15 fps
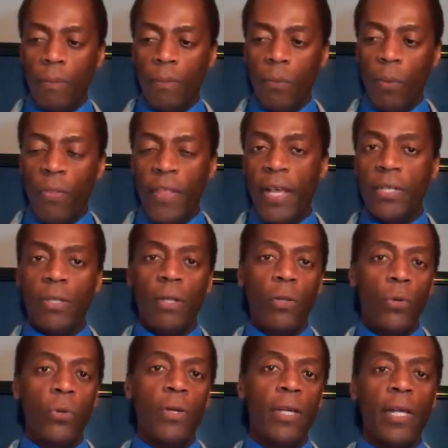when there's a
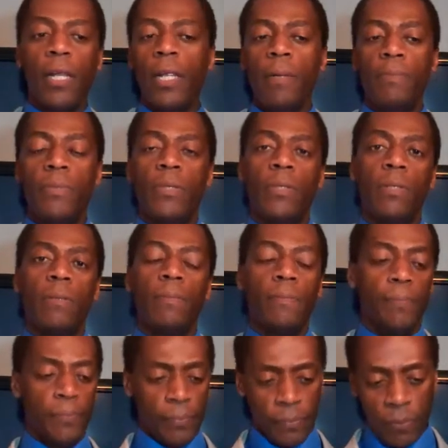lunar eclipse,
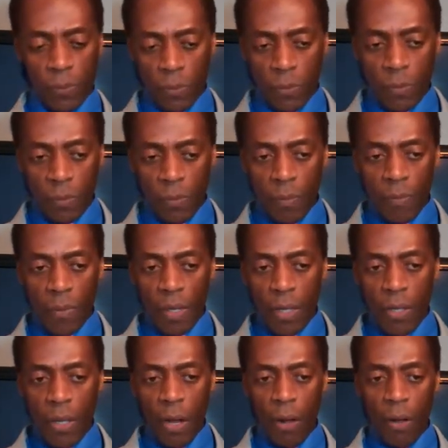
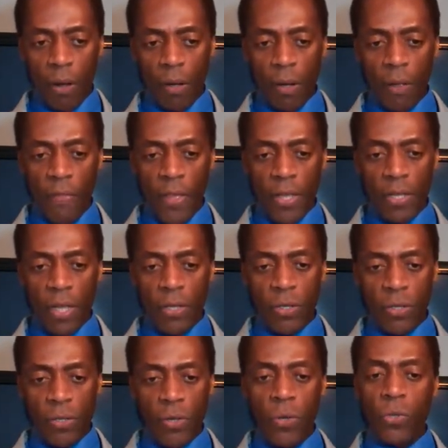you know,
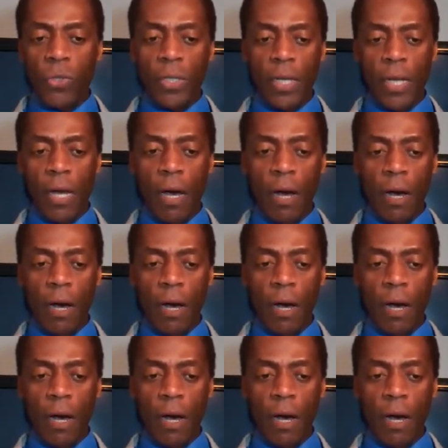it's usually